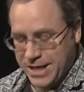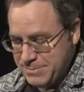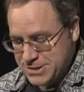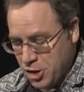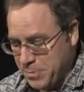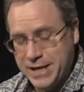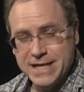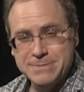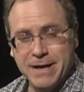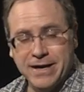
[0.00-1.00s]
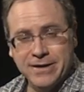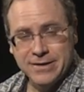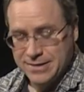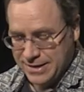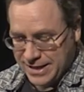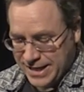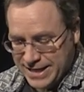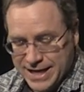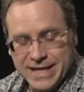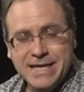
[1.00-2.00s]
I'm just hoping it gets better. I'm
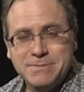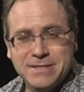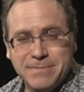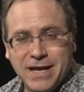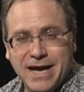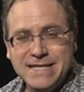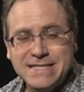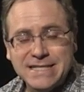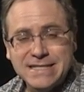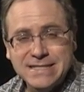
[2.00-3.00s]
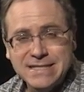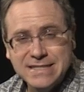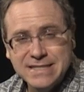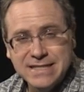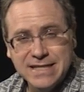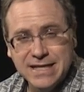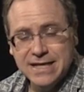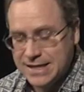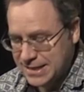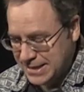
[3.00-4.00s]
going to ice it.
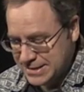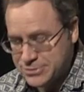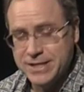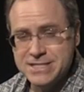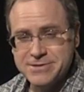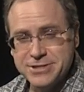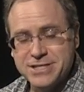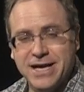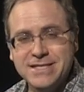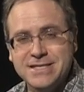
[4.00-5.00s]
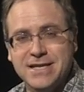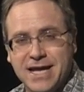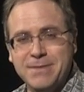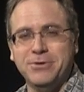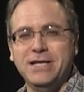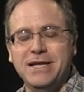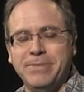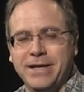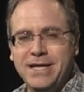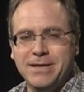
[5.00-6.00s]
Strangely, I'm supposed to ice it and put a
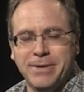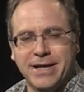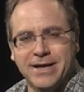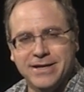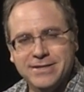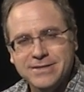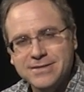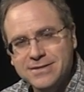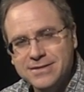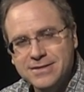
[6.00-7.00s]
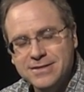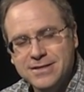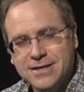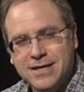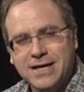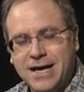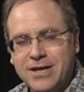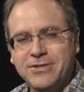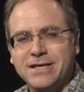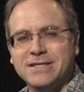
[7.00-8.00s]
heating pad on it. I
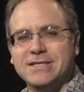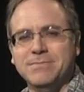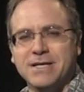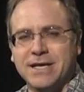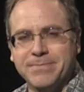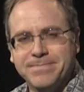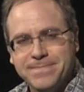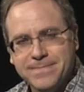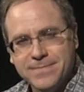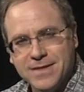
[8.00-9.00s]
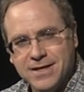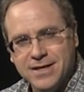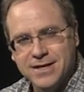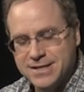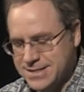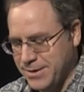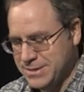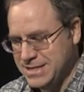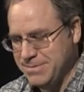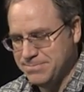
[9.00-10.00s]
don't think at the same time, because that would
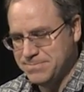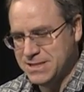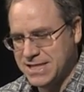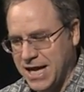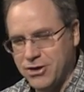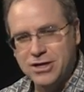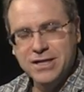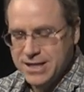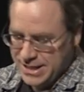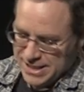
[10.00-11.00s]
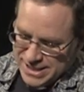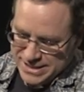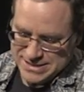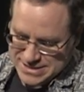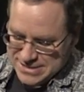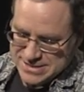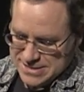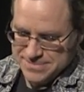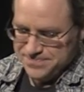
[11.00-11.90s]
seem counter. And I did.